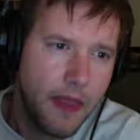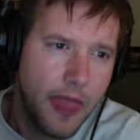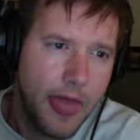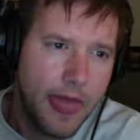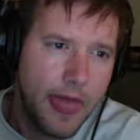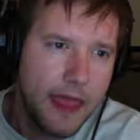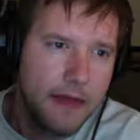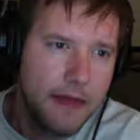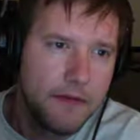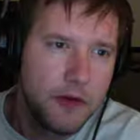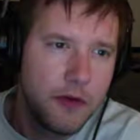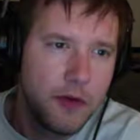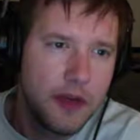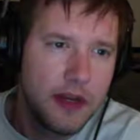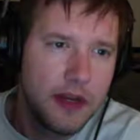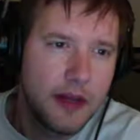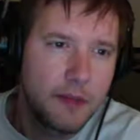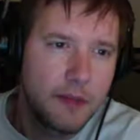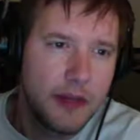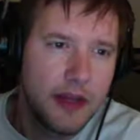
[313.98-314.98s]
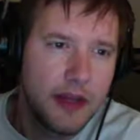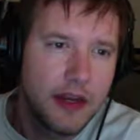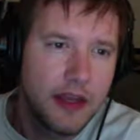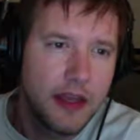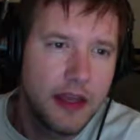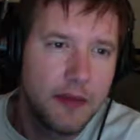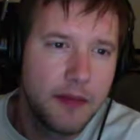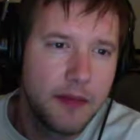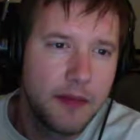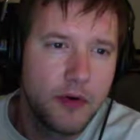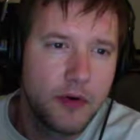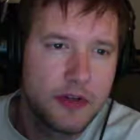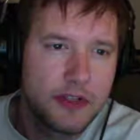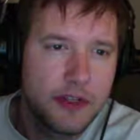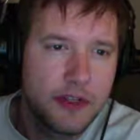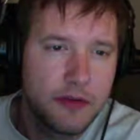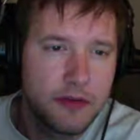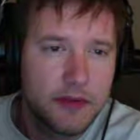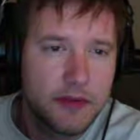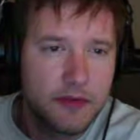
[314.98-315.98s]
If you end up hitting a poor
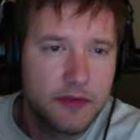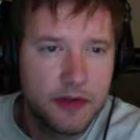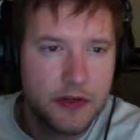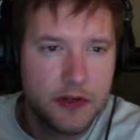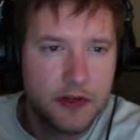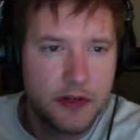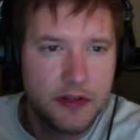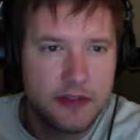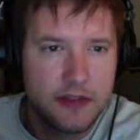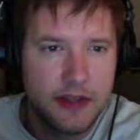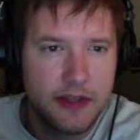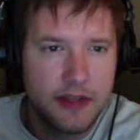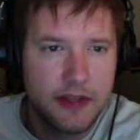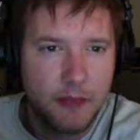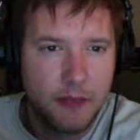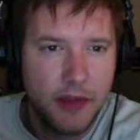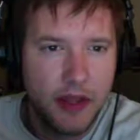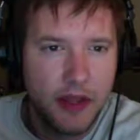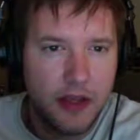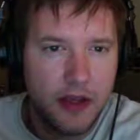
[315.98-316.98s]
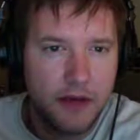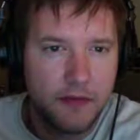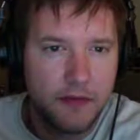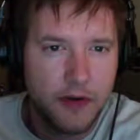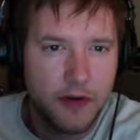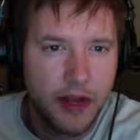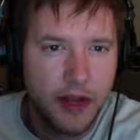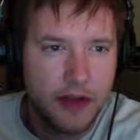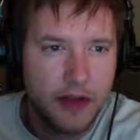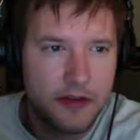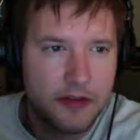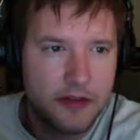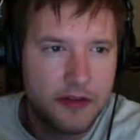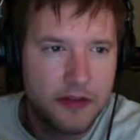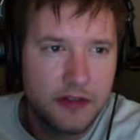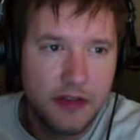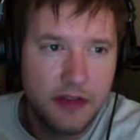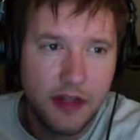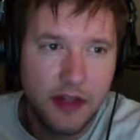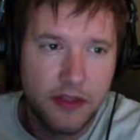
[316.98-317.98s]
sequence of returns after paying off your house,
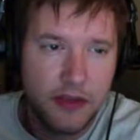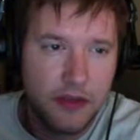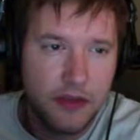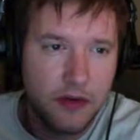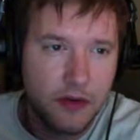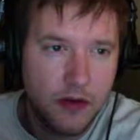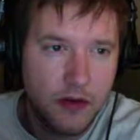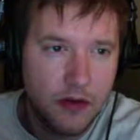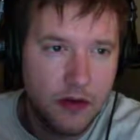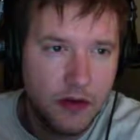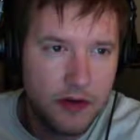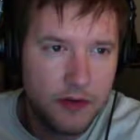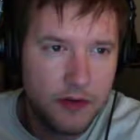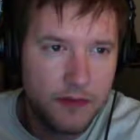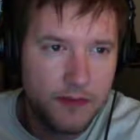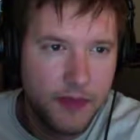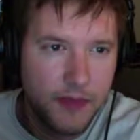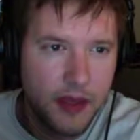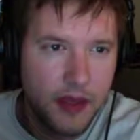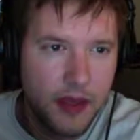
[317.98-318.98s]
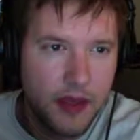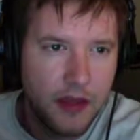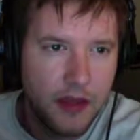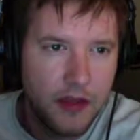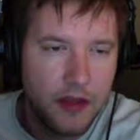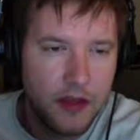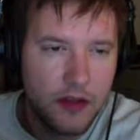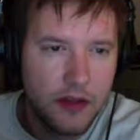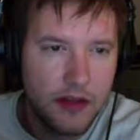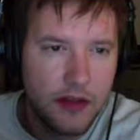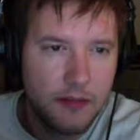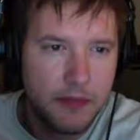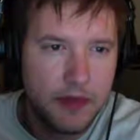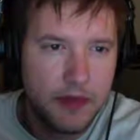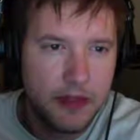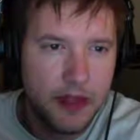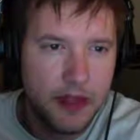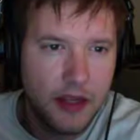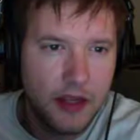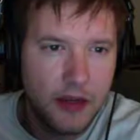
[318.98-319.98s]
there's nothing you can do. You'll end up
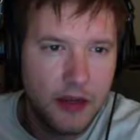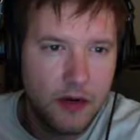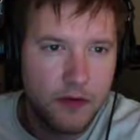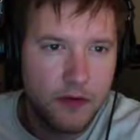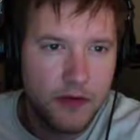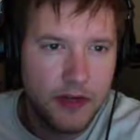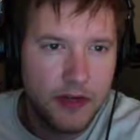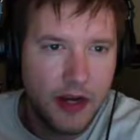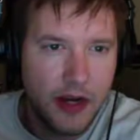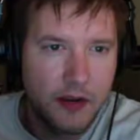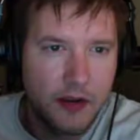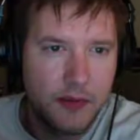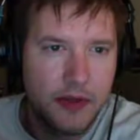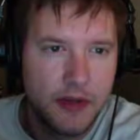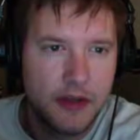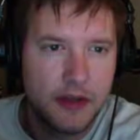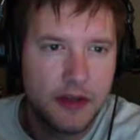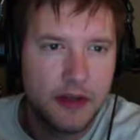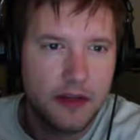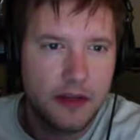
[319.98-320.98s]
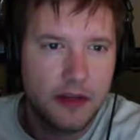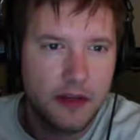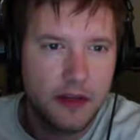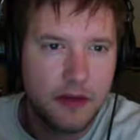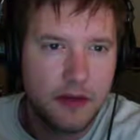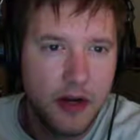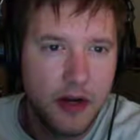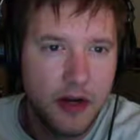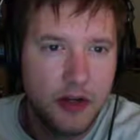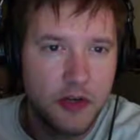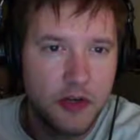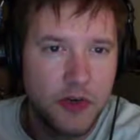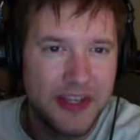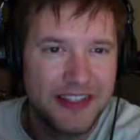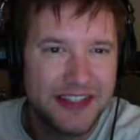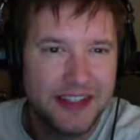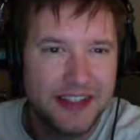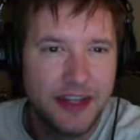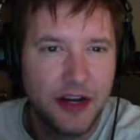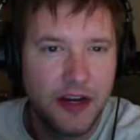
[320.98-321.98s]
delaying your retirement compared to a
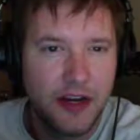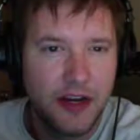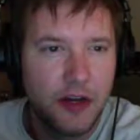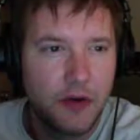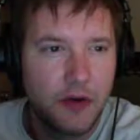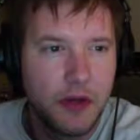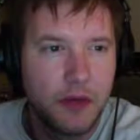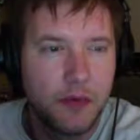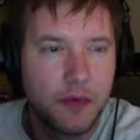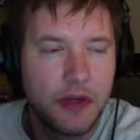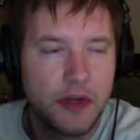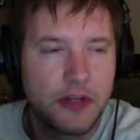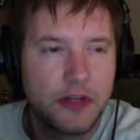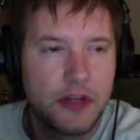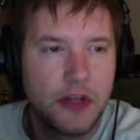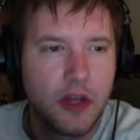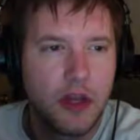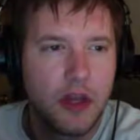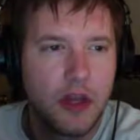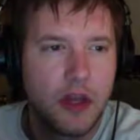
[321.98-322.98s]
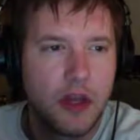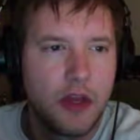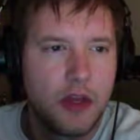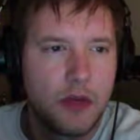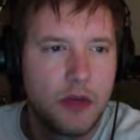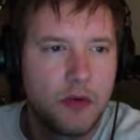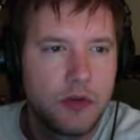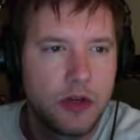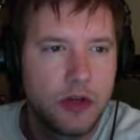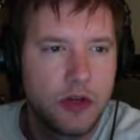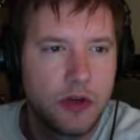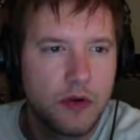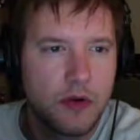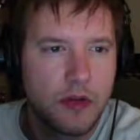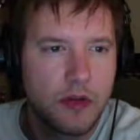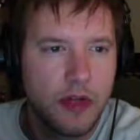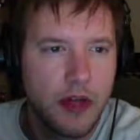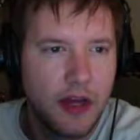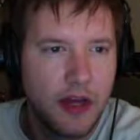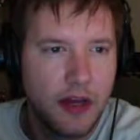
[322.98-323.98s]
scenario in which you took your
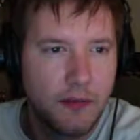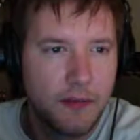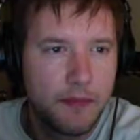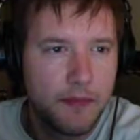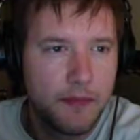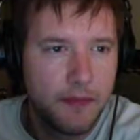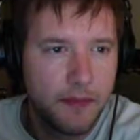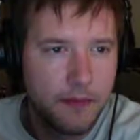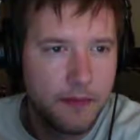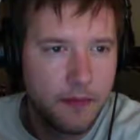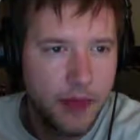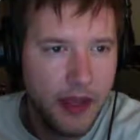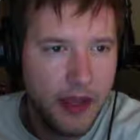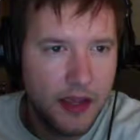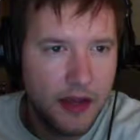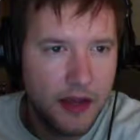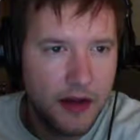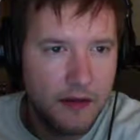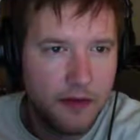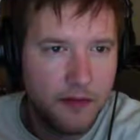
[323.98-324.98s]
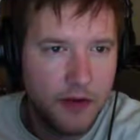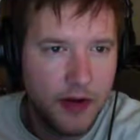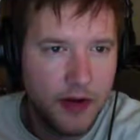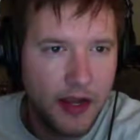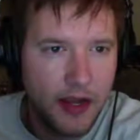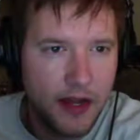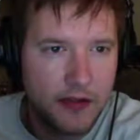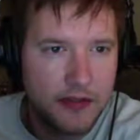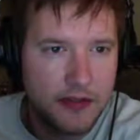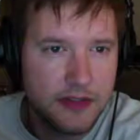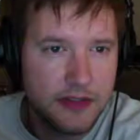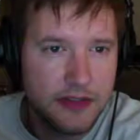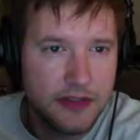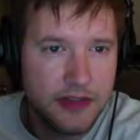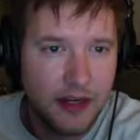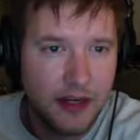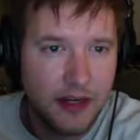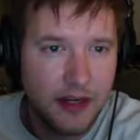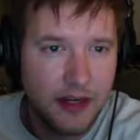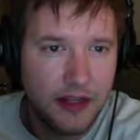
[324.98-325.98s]
time paying off your house and
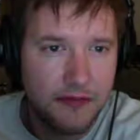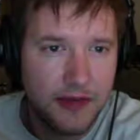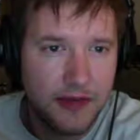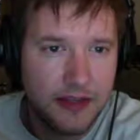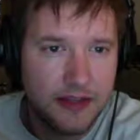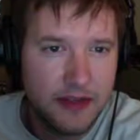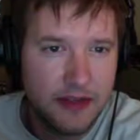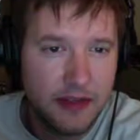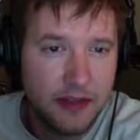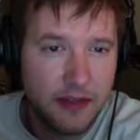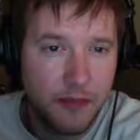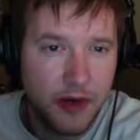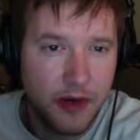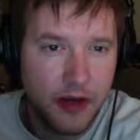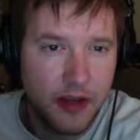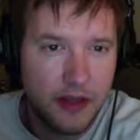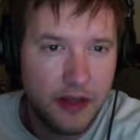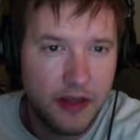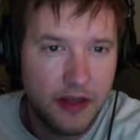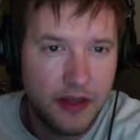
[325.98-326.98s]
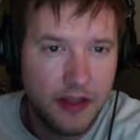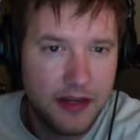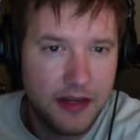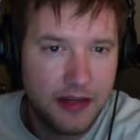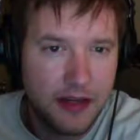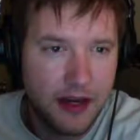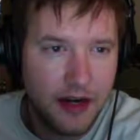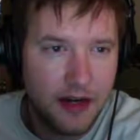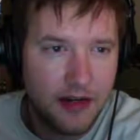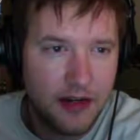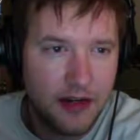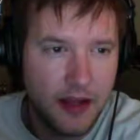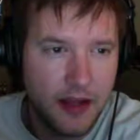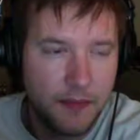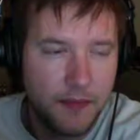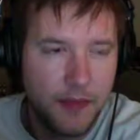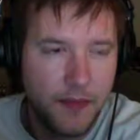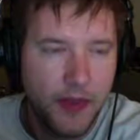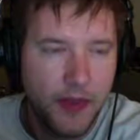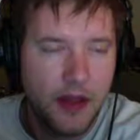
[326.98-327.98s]
steadily invested in the market the entire
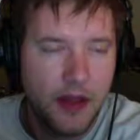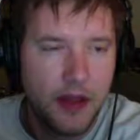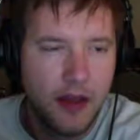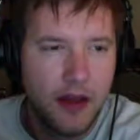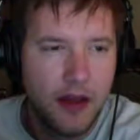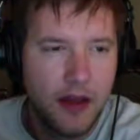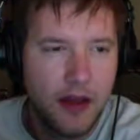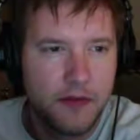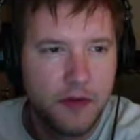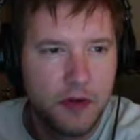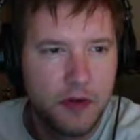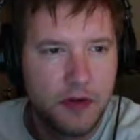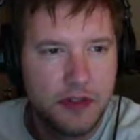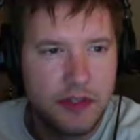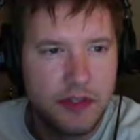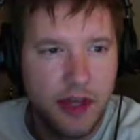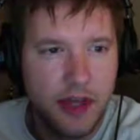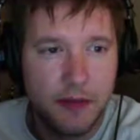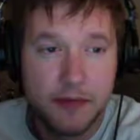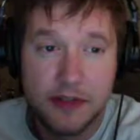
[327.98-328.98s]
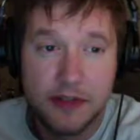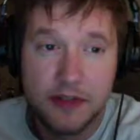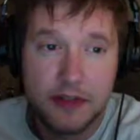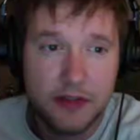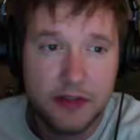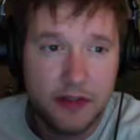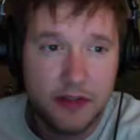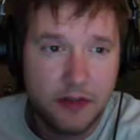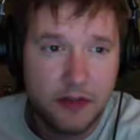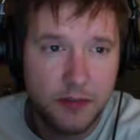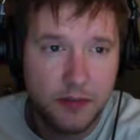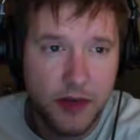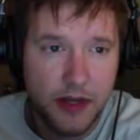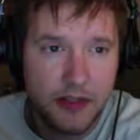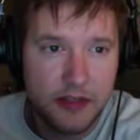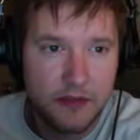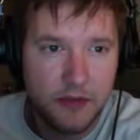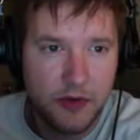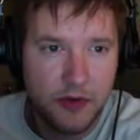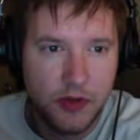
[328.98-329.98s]
time. Of course, the opposite is also
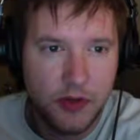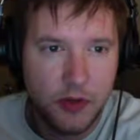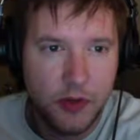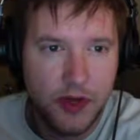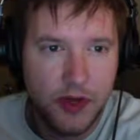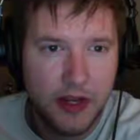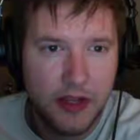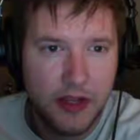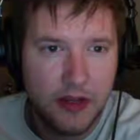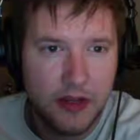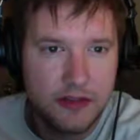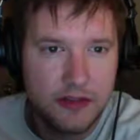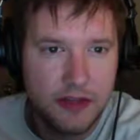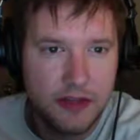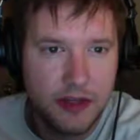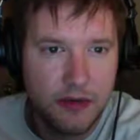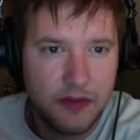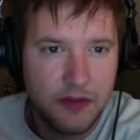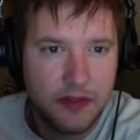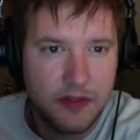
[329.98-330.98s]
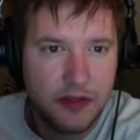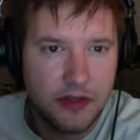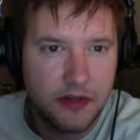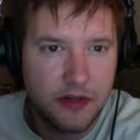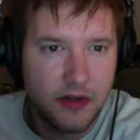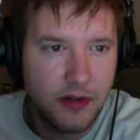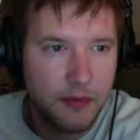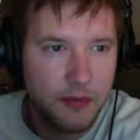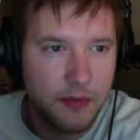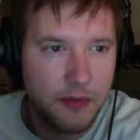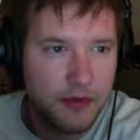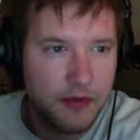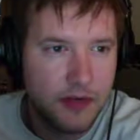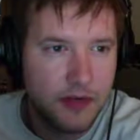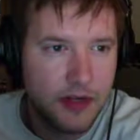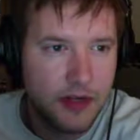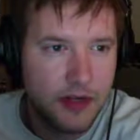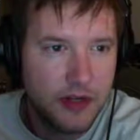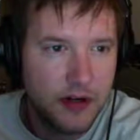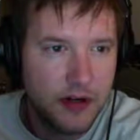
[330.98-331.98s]
possible. You hit a good sequence and you're able to
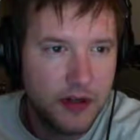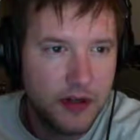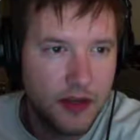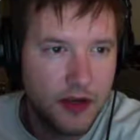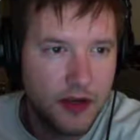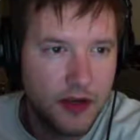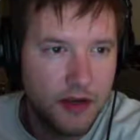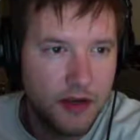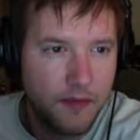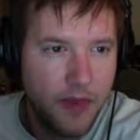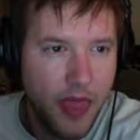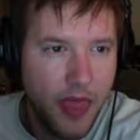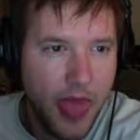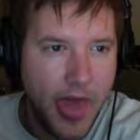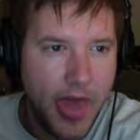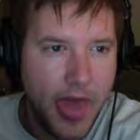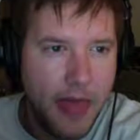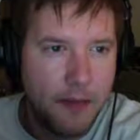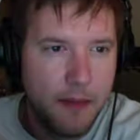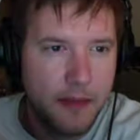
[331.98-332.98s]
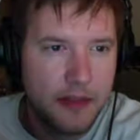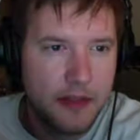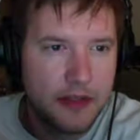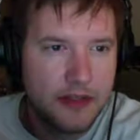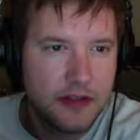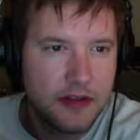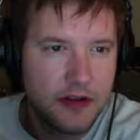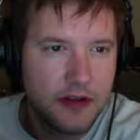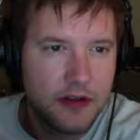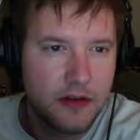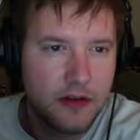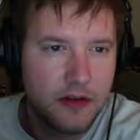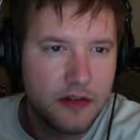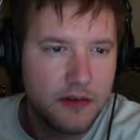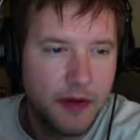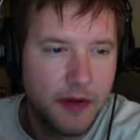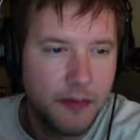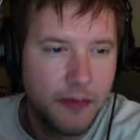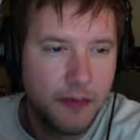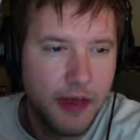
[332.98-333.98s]
retire earlier. But this article is
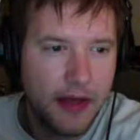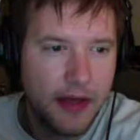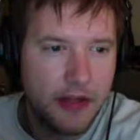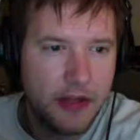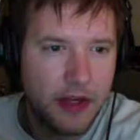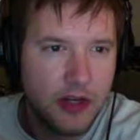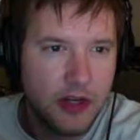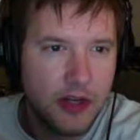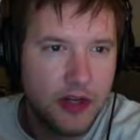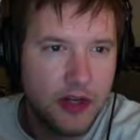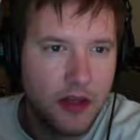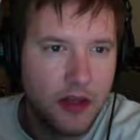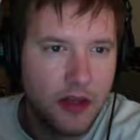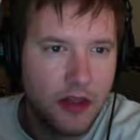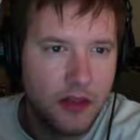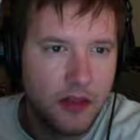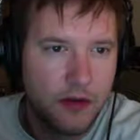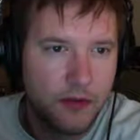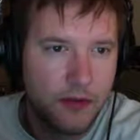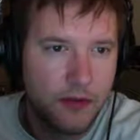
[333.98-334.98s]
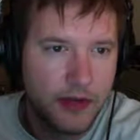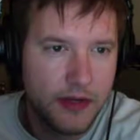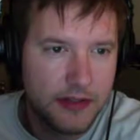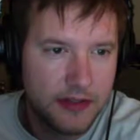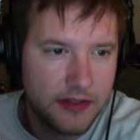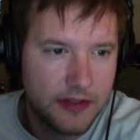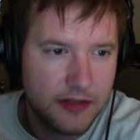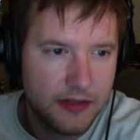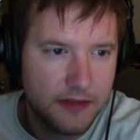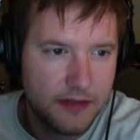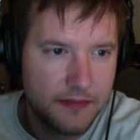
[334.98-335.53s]
about managing the risk.